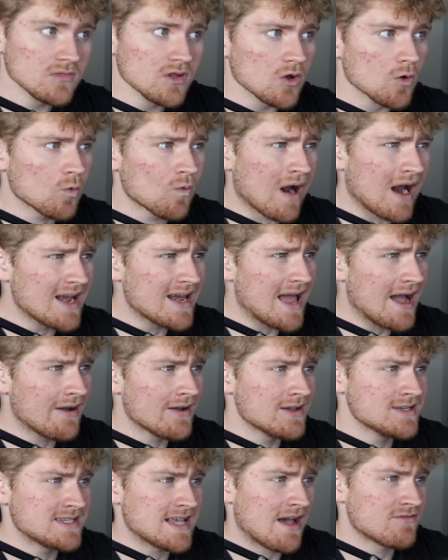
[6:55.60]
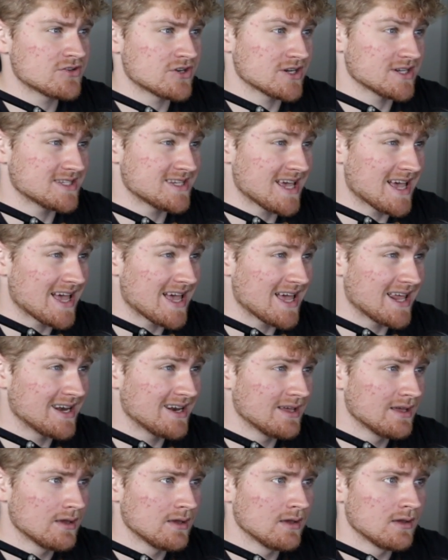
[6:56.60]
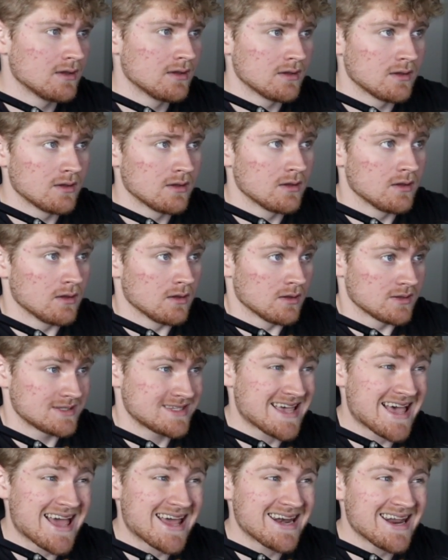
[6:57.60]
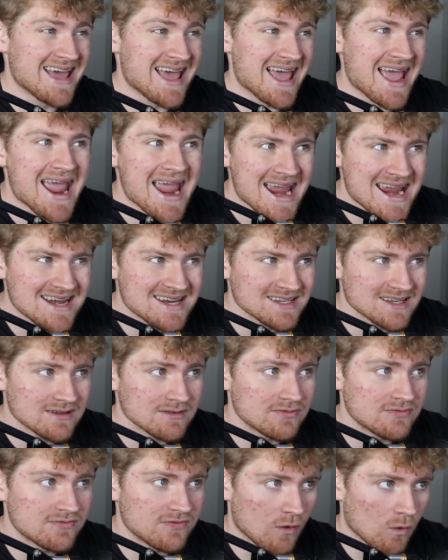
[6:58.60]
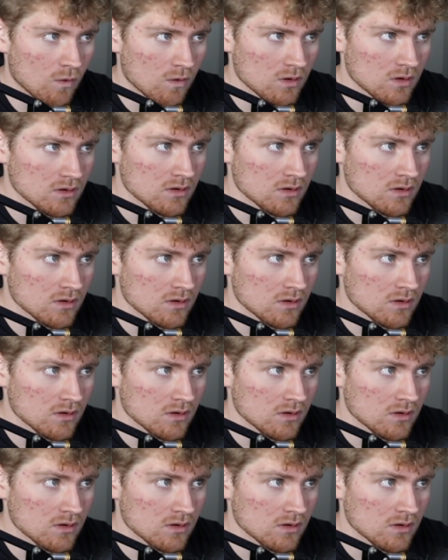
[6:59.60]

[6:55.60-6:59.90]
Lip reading: Right now he's averaging 10, 8, and 4.